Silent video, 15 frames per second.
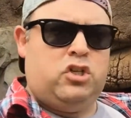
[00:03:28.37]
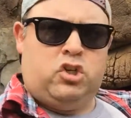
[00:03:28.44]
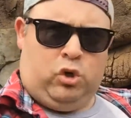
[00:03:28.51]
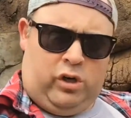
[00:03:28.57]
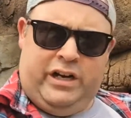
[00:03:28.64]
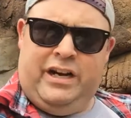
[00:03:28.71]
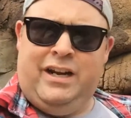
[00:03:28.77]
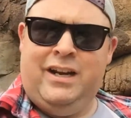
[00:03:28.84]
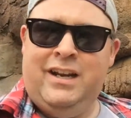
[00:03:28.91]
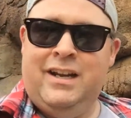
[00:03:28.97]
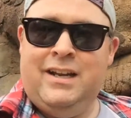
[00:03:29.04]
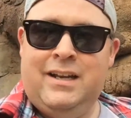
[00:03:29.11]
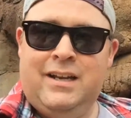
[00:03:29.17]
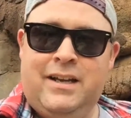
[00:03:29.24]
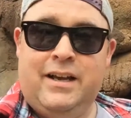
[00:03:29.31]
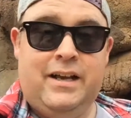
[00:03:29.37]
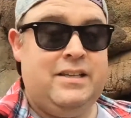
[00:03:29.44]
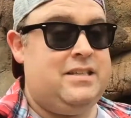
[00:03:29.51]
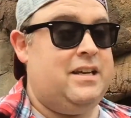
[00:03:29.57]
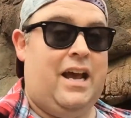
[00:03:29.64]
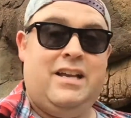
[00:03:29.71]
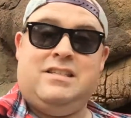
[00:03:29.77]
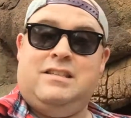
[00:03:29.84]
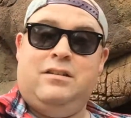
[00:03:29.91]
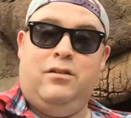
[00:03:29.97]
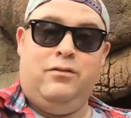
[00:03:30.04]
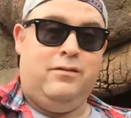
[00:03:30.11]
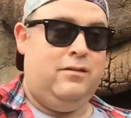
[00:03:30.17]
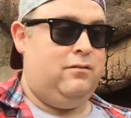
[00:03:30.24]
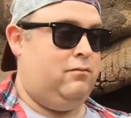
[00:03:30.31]
the tree. It's a nice
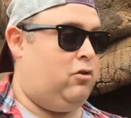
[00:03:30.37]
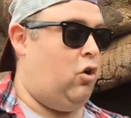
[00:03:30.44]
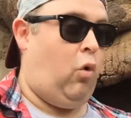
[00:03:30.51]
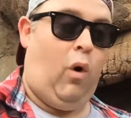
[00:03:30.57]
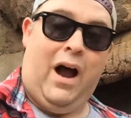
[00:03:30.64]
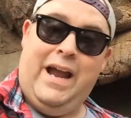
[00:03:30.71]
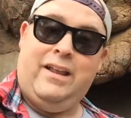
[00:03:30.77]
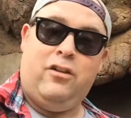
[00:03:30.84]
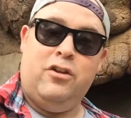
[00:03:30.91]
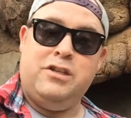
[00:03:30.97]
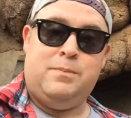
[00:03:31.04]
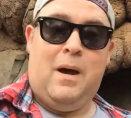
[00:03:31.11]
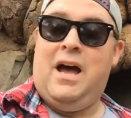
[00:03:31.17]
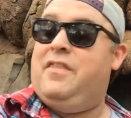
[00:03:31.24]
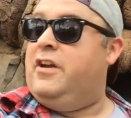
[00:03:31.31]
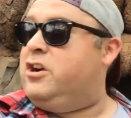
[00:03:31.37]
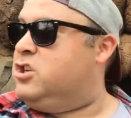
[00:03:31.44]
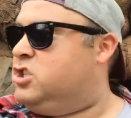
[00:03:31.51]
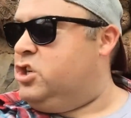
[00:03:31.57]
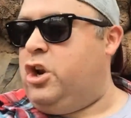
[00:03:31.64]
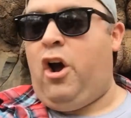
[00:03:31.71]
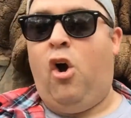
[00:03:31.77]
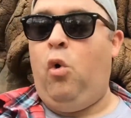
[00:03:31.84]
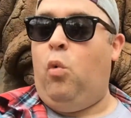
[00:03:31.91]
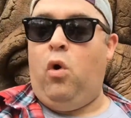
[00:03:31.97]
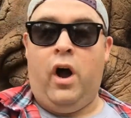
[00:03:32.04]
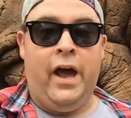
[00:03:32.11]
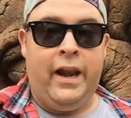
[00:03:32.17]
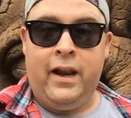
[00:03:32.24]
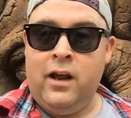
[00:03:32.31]
little, quiet little spot. There's no
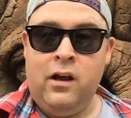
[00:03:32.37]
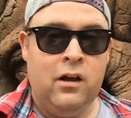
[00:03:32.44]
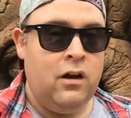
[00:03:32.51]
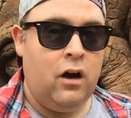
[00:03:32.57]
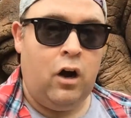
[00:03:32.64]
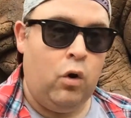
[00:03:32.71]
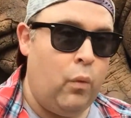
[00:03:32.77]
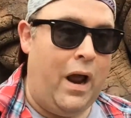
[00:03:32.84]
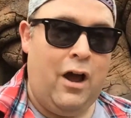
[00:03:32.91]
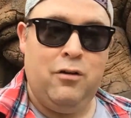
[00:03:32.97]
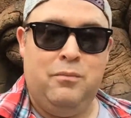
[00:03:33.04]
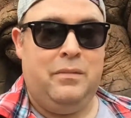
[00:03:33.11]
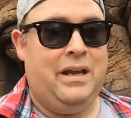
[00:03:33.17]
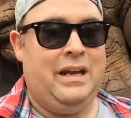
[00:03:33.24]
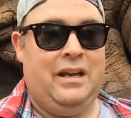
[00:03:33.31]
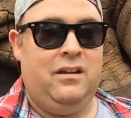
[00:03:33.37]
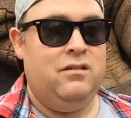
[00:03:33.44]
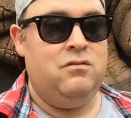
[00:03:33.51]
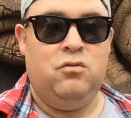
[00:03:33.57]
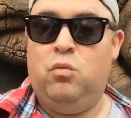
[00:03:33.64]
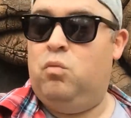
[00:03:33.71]
one around me